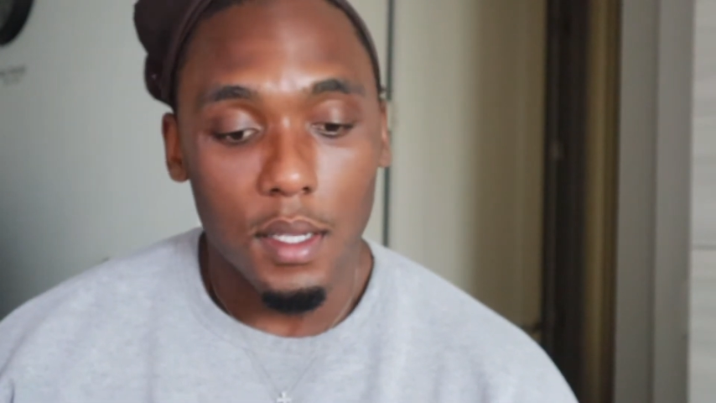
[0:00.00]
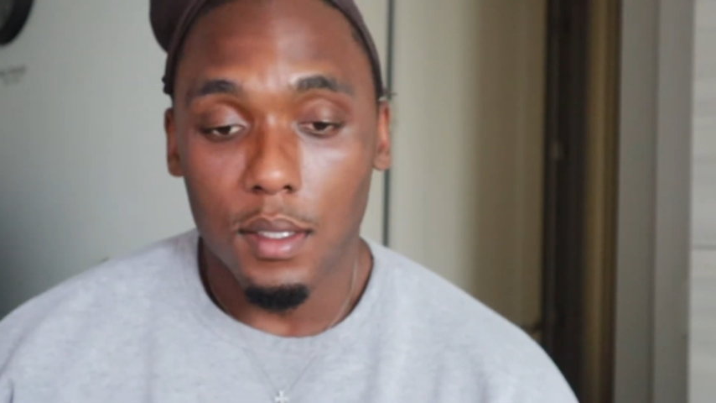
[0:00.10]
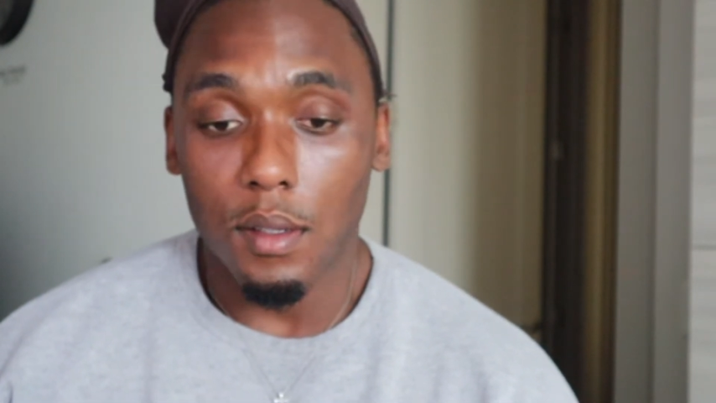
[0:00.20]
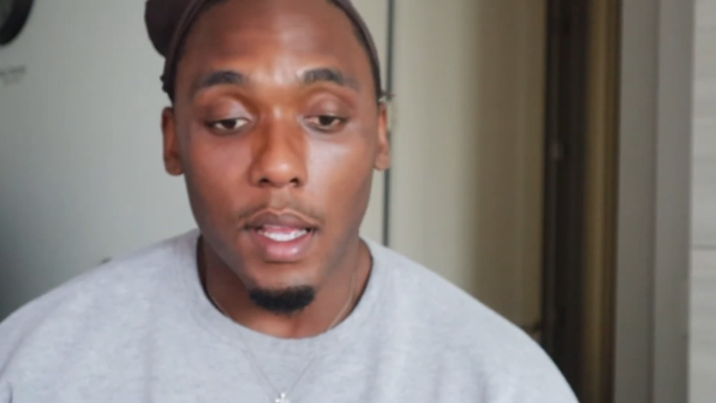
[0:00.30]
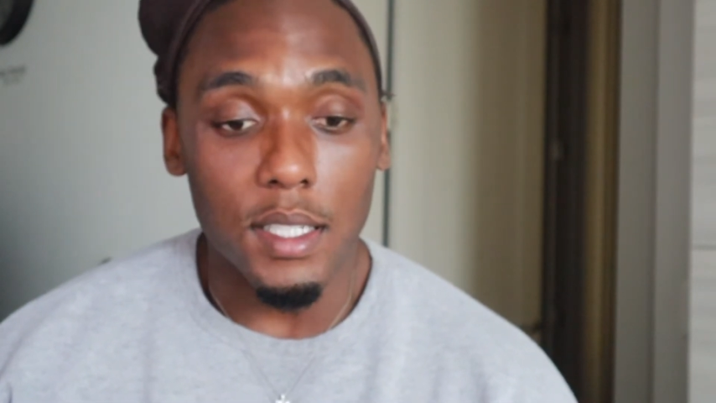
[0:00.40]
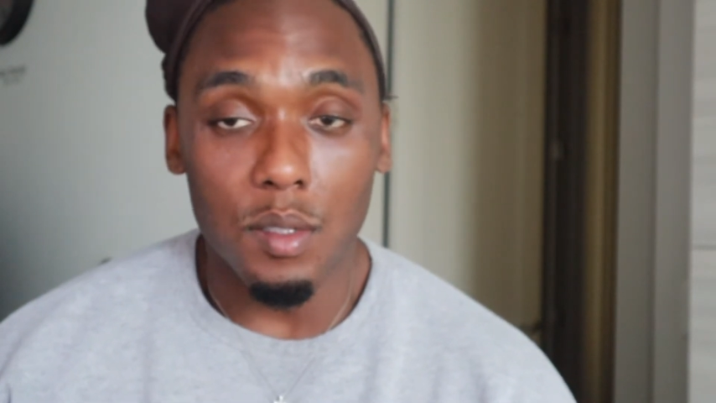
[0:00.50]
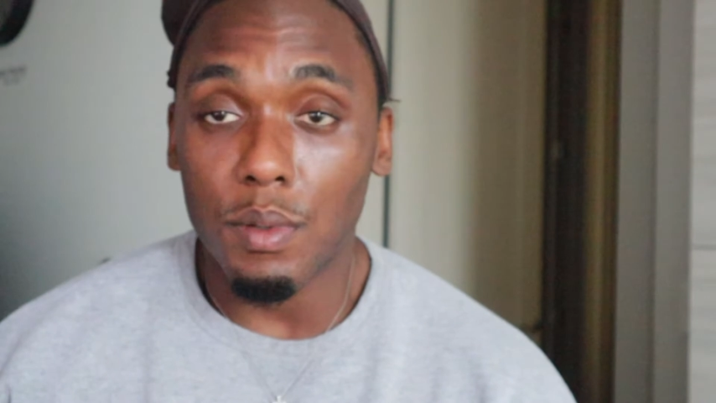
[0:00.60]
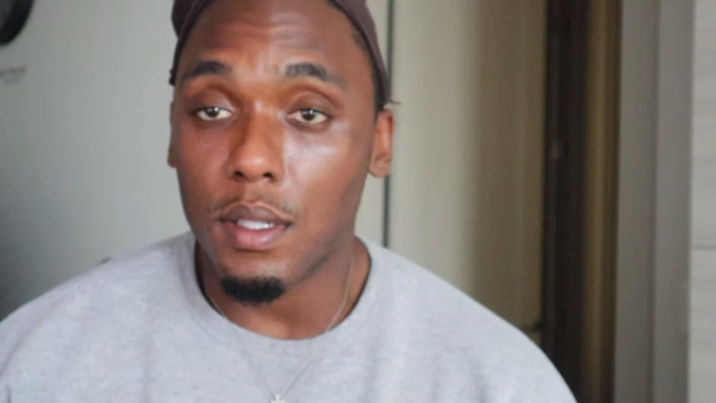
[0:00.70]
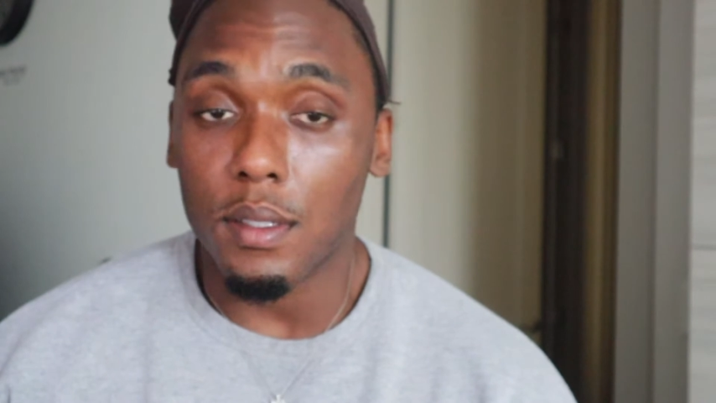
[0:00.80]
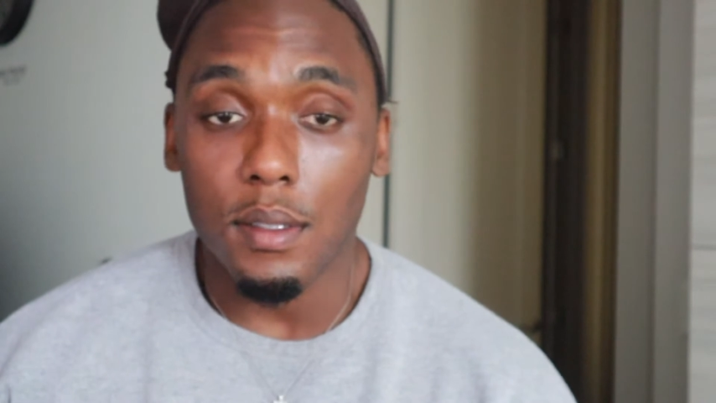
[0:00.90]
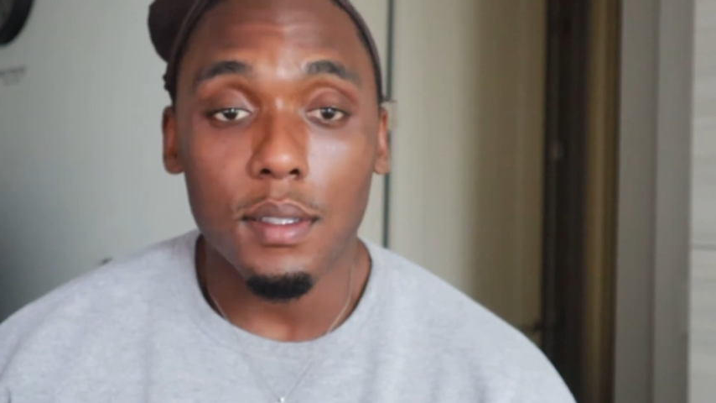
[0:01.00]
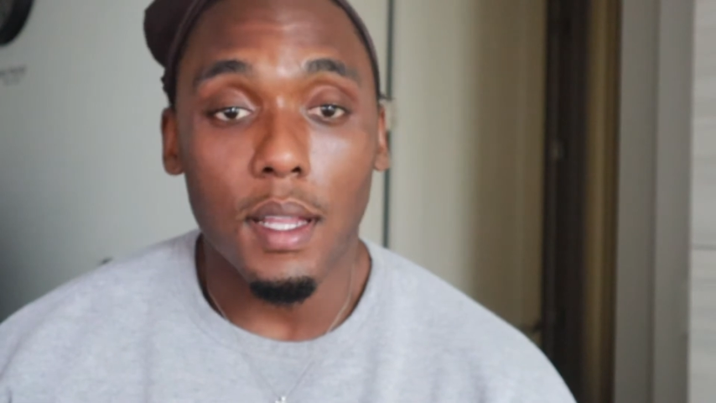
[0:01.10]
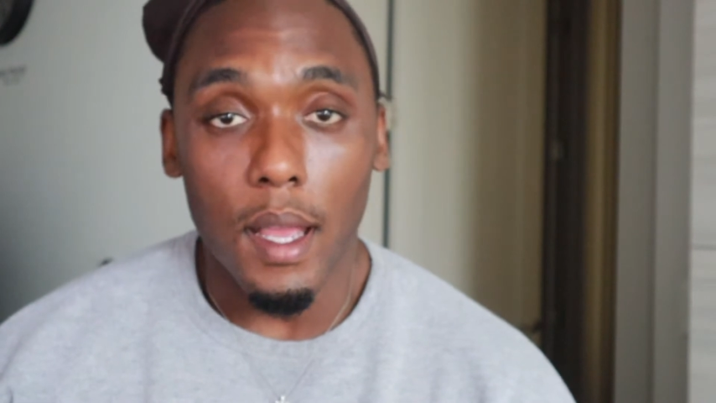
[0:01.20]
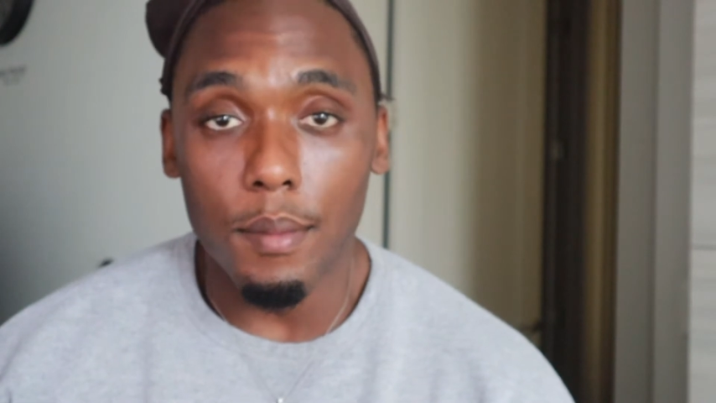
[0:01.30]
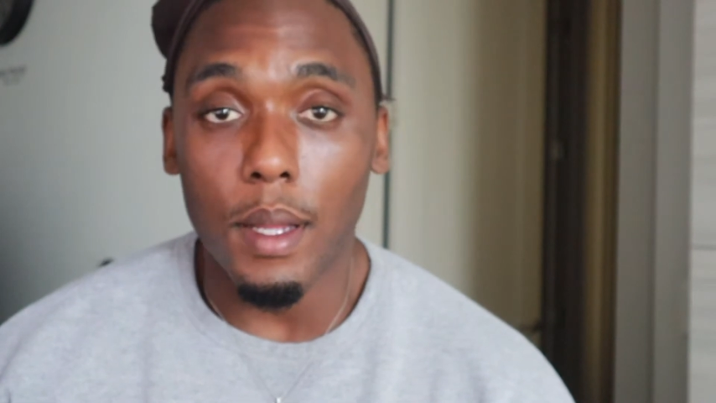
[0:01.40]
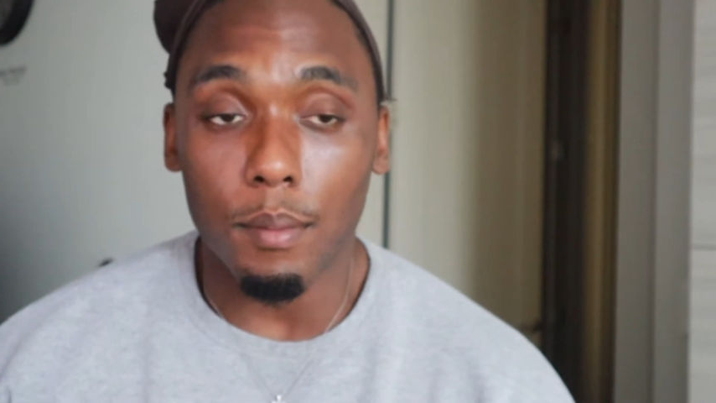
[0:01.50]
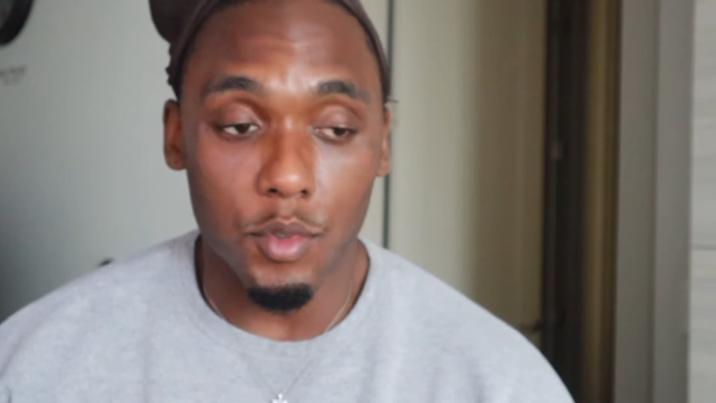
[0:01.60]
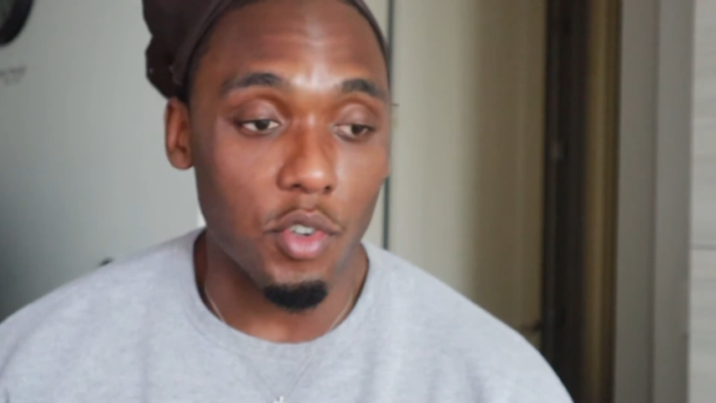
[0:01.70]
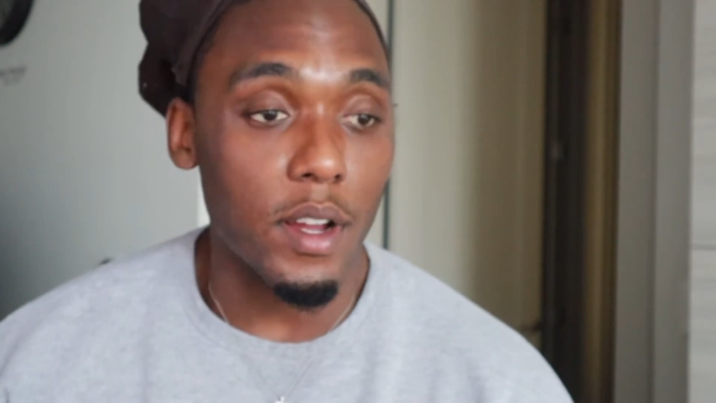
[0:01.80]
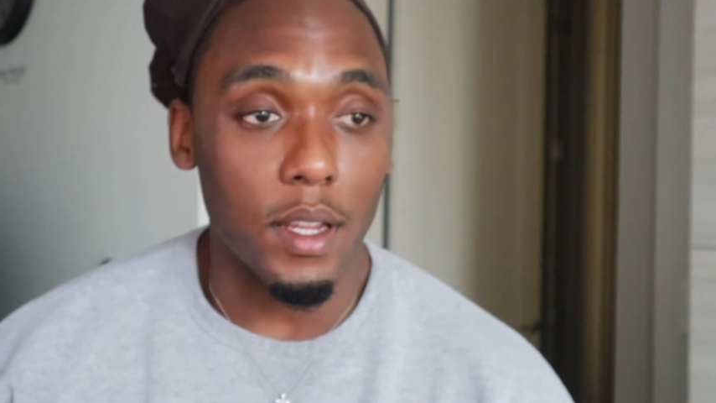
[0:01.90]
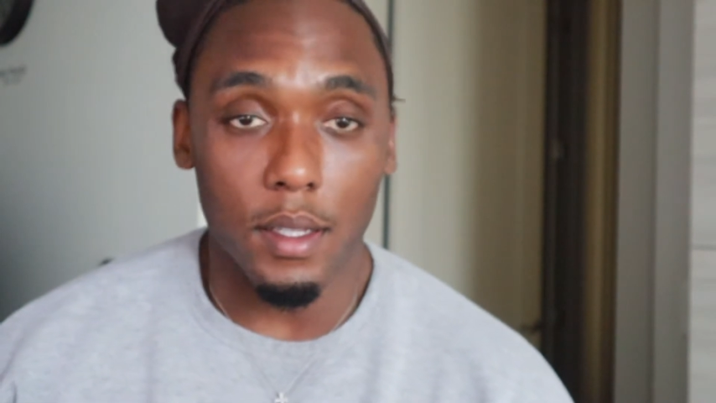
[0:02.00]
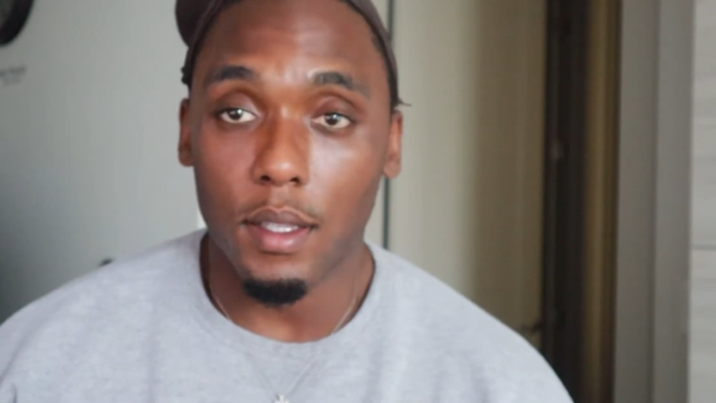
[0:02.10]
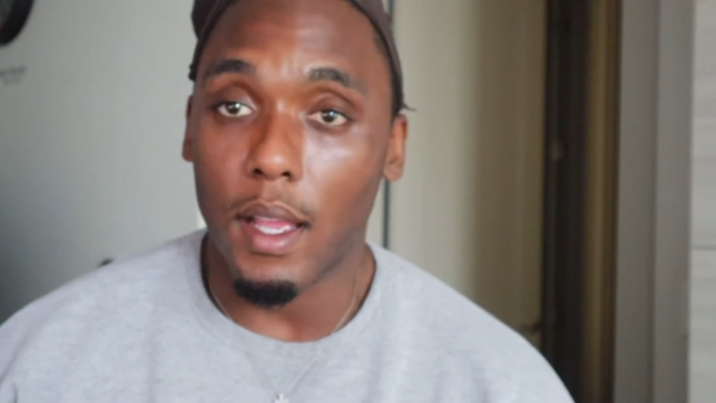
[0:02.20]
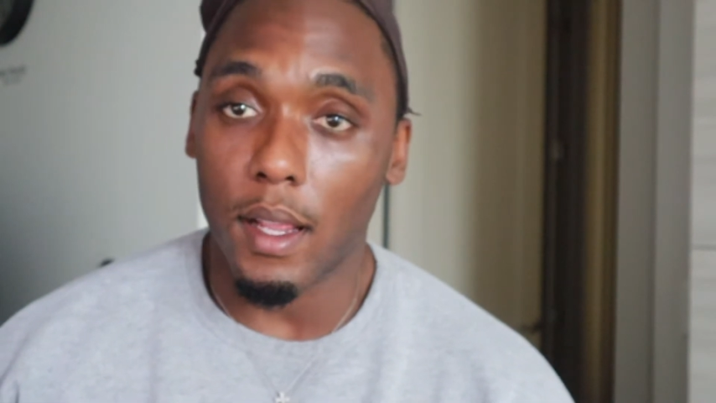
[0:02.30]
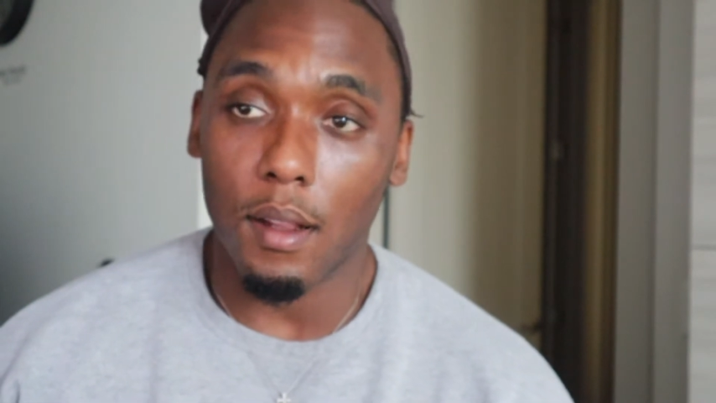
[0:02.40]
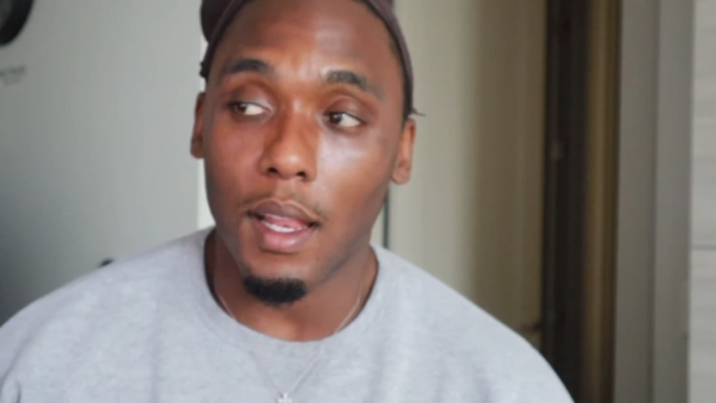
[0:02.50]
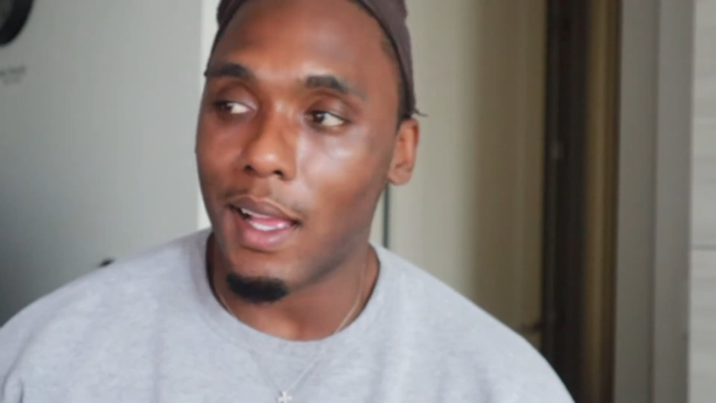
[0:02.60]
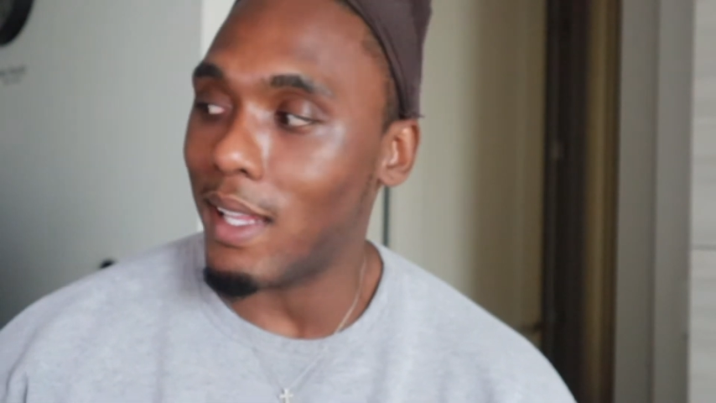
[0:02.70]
so I'm drained, I ain't gonna lie.